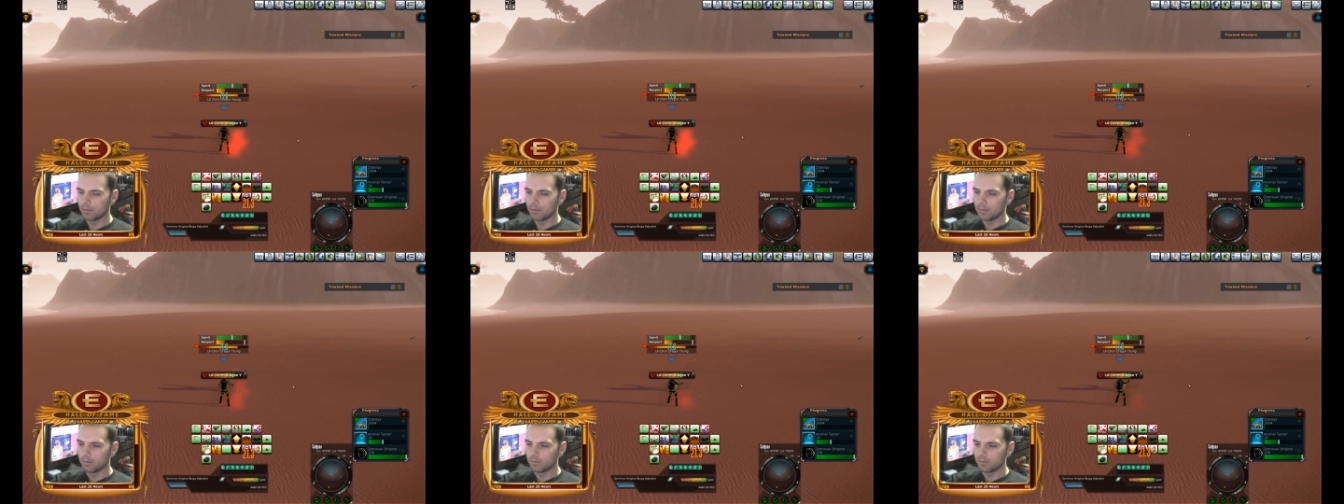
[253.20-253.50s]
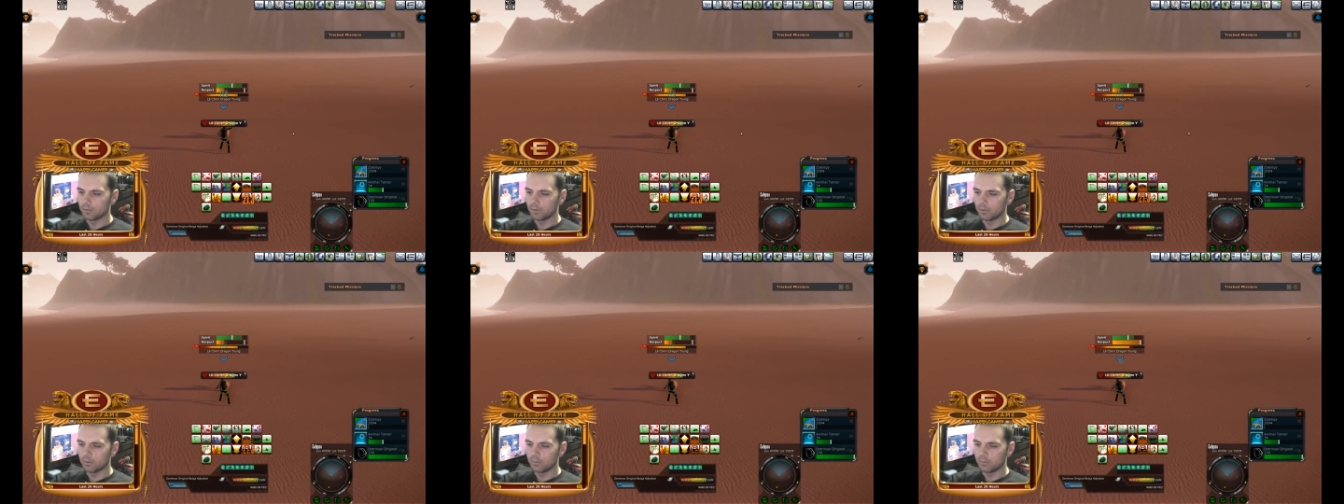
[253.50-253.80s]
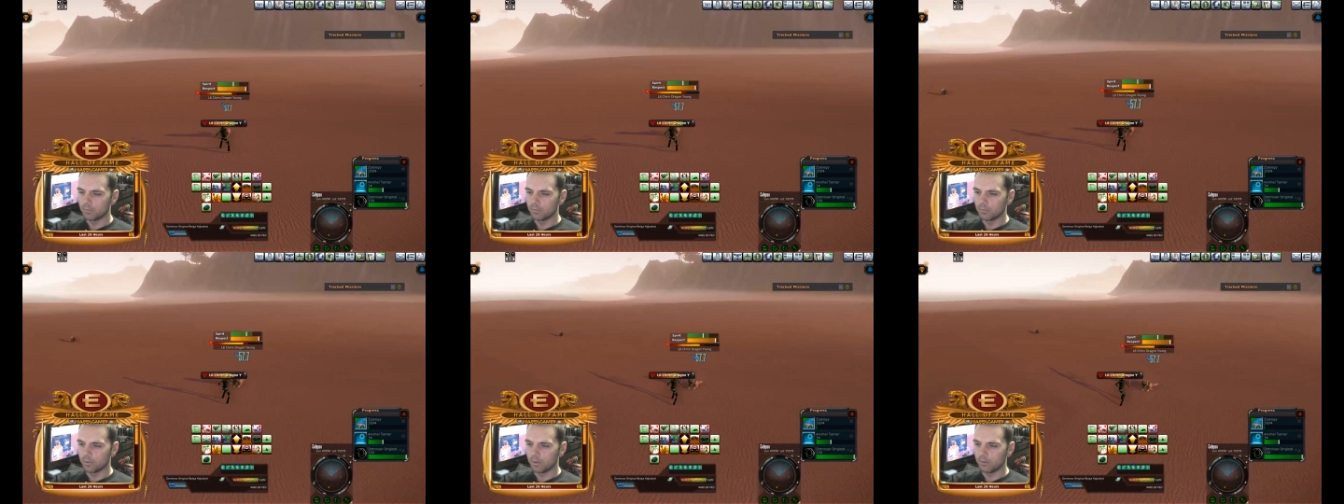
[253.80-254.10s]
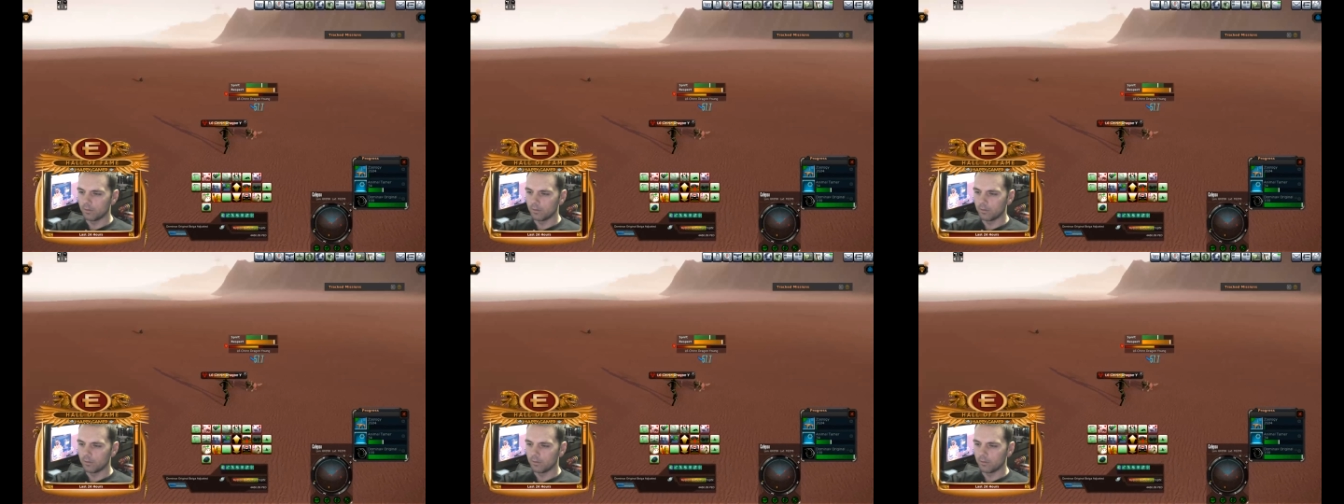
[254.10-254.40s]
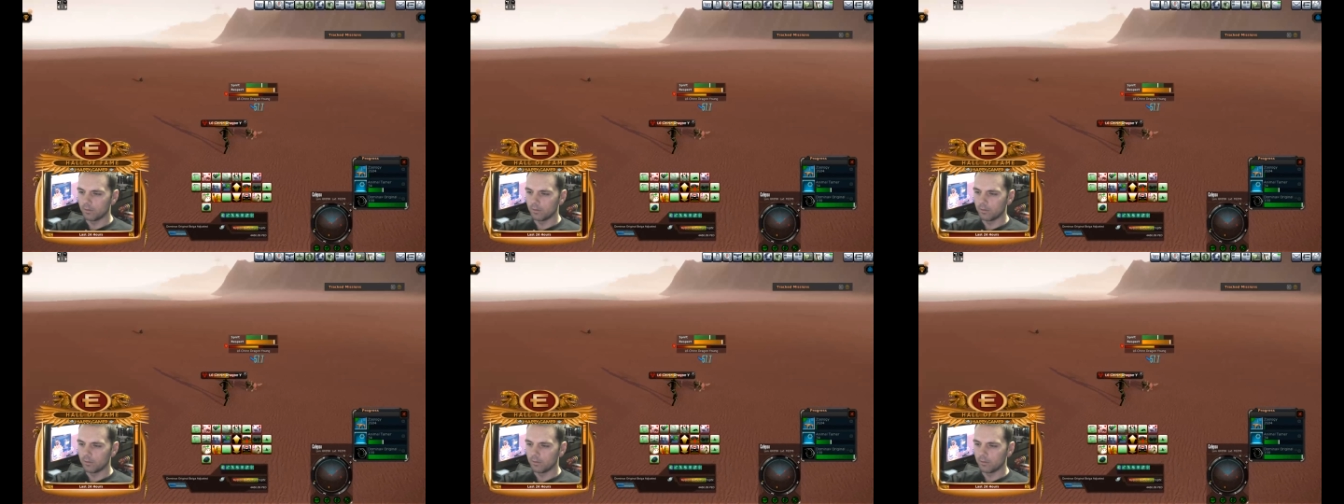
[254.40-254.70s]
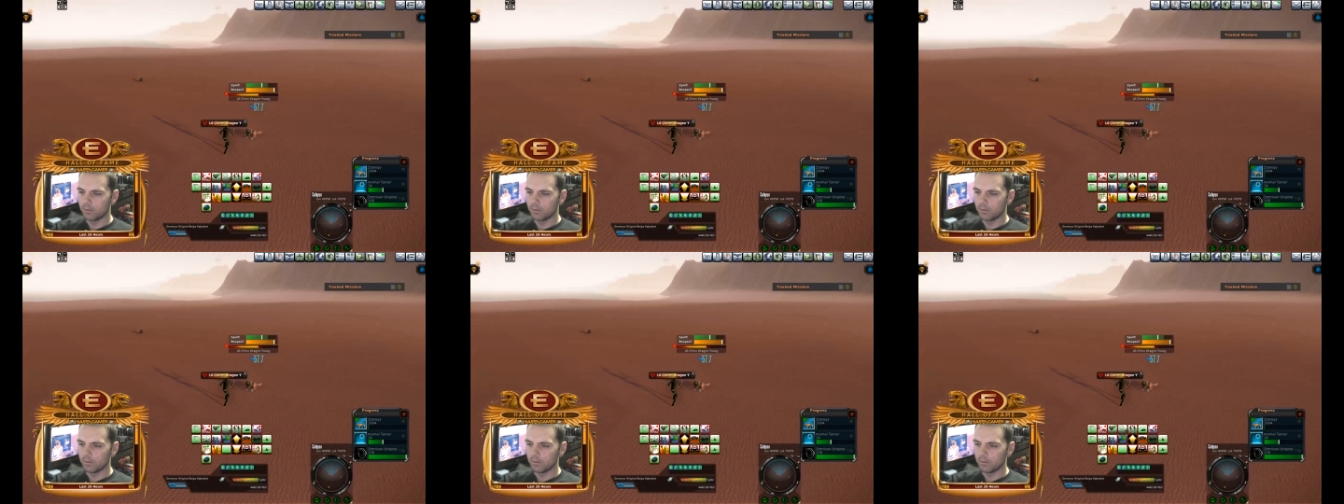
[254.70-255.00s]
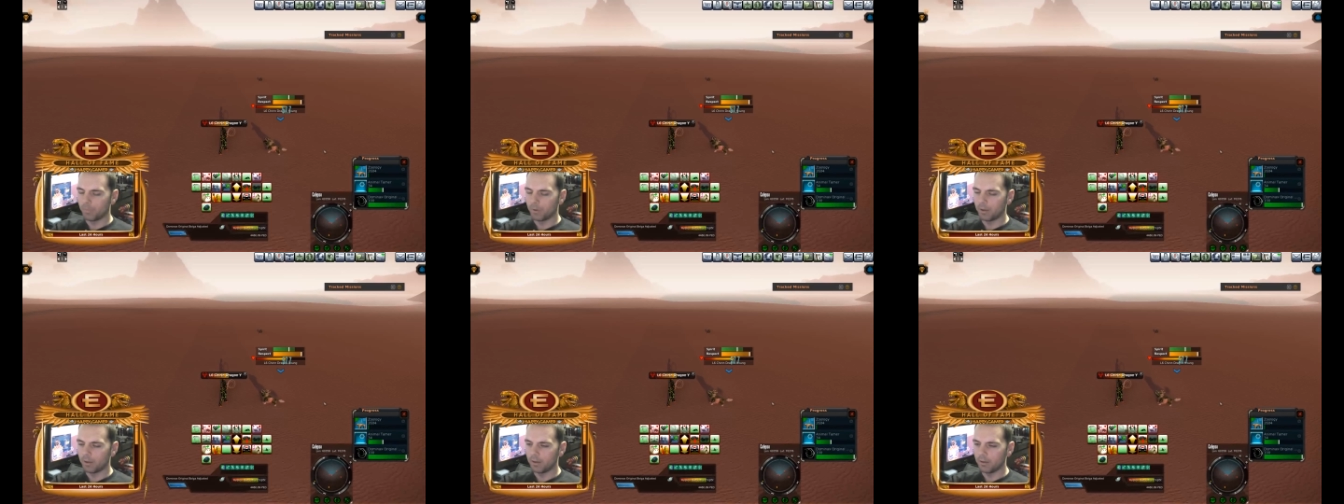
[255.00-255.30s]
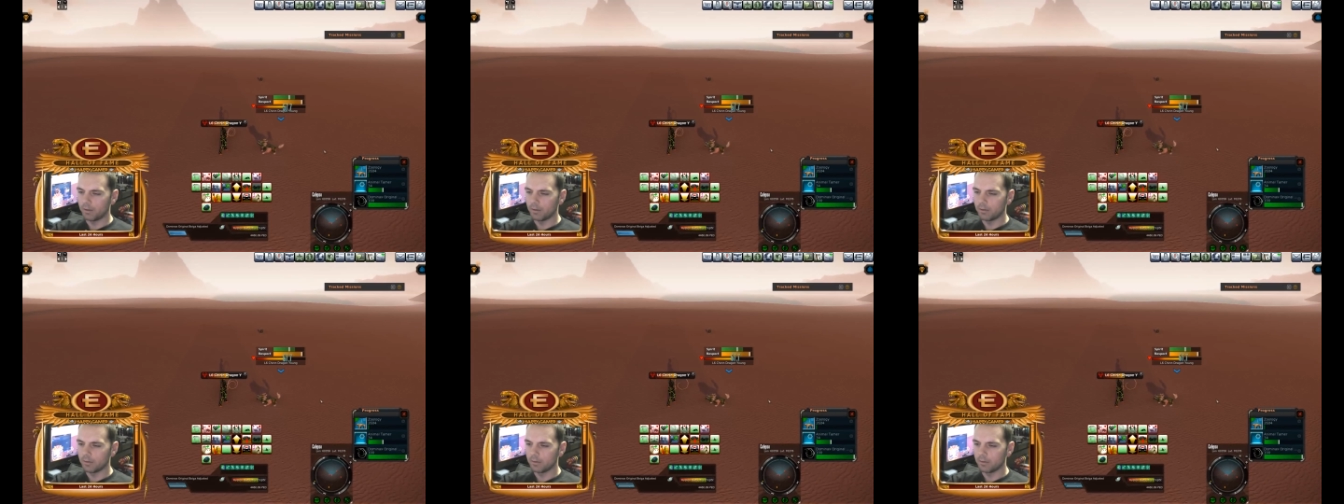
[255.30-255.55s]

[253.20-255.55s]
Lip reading: So whenever I drop the pet